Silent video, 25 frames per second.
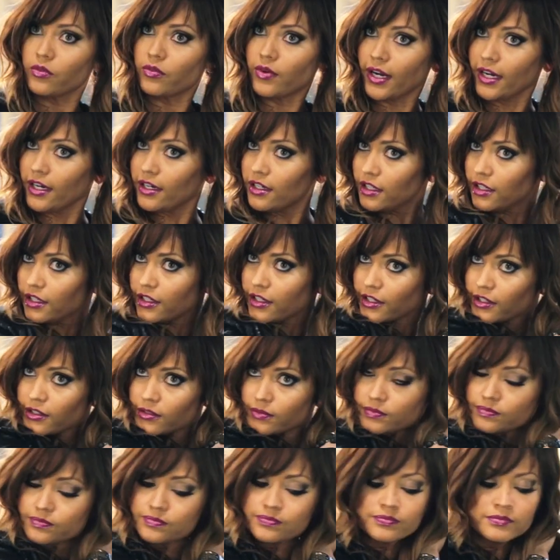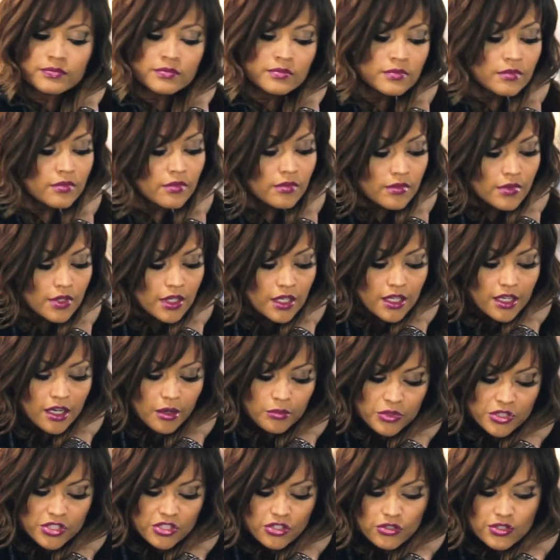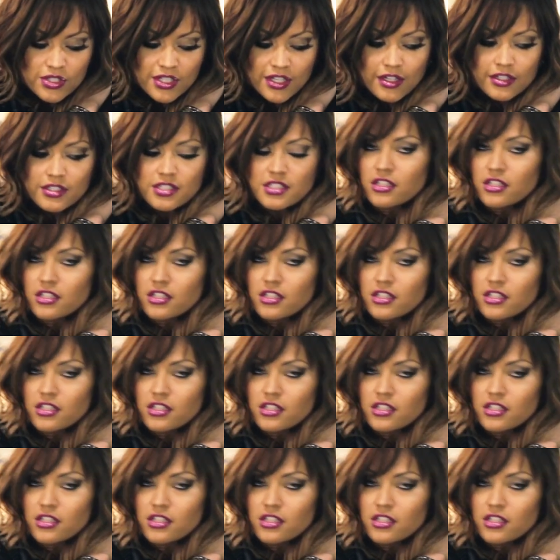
right here. I'm just using a